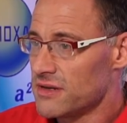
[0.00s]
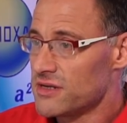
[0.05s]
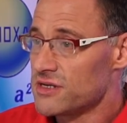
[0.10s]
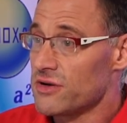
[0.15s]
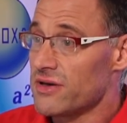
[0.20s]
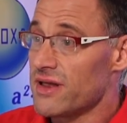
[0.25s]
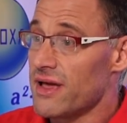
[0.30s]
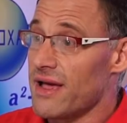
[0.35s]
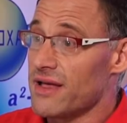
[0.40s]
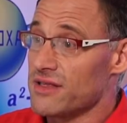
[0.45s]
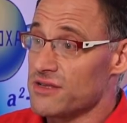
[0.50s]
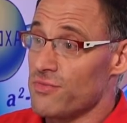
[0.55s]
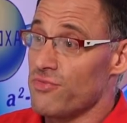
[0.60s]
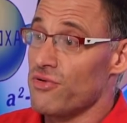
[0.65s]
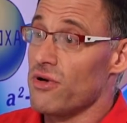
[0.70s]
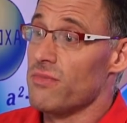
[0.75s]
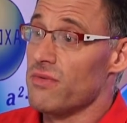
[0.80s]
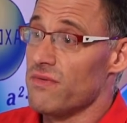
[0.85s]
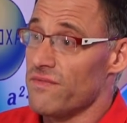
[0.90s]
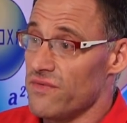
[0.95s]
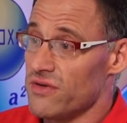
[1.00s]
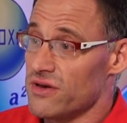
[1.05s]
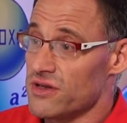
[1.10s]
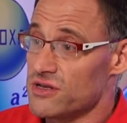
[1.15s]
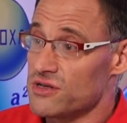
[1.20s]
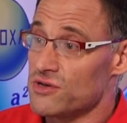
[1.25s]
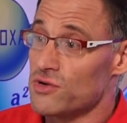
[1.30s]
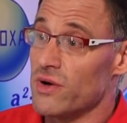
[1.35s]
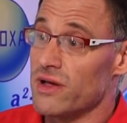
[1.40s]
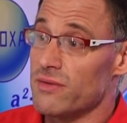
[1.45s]
So that adds a problem for the
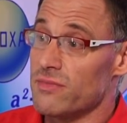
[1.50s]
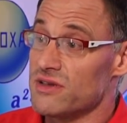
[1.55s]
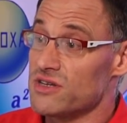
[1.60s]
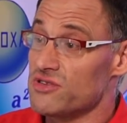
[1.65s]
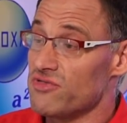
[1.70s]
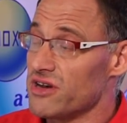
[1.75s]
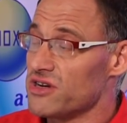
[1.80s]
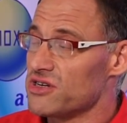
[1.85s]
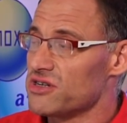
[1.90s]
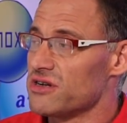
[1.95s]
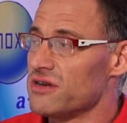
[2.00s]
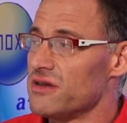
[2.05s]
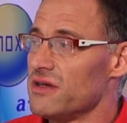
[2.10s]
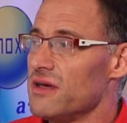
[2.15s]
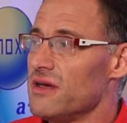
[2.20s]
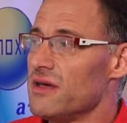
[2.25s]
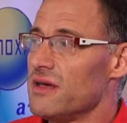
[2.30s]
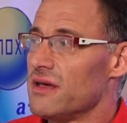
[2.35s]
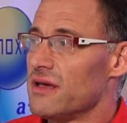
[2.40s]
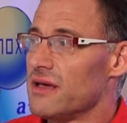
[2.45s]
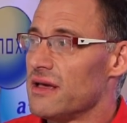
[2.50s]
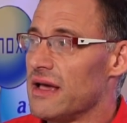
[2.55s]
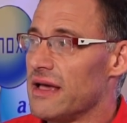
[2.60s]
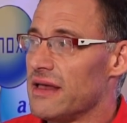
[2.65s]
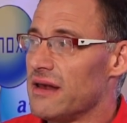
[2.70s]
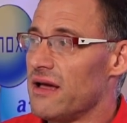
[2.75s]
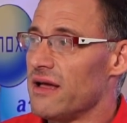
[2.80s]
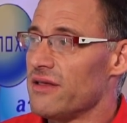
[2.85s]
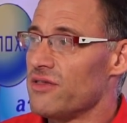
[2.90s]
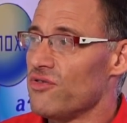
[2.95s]
school administration.
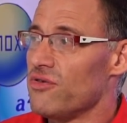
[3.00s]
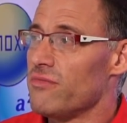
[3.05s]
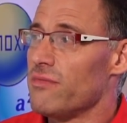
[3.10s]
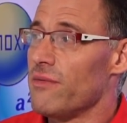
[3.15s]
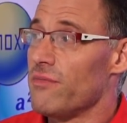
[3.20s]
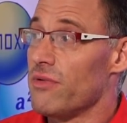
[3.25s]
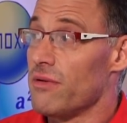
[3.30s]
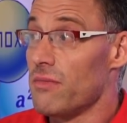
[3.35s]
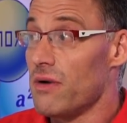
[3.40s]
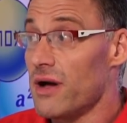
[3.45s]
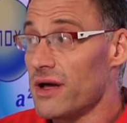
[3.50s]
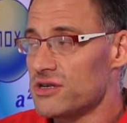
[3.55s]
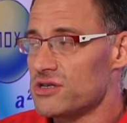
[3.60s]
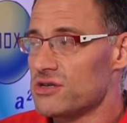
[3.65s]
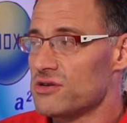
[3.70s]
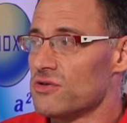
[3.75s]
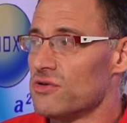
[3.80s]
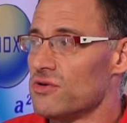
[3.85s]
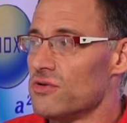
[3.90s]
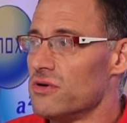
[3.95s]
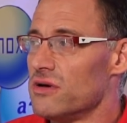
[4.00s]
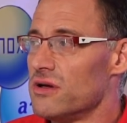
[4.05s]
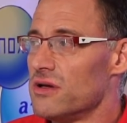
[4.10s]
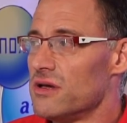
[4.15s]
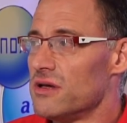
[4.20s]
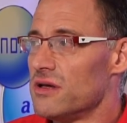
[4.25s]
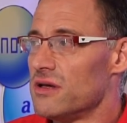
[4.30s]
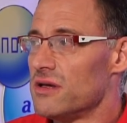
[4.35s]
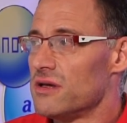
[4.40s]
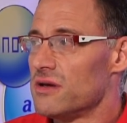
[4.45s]
And I do remember at my school,
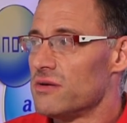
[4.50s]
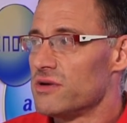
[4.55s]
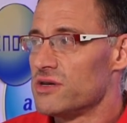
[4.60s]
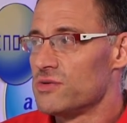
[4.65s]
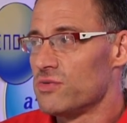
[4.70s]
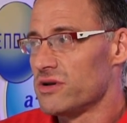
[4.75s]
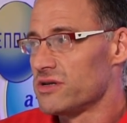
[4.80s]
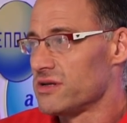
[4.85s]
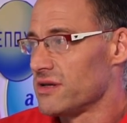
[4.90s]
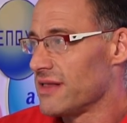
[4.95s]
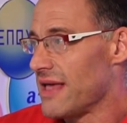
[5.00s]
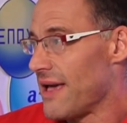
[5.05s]
which wasn't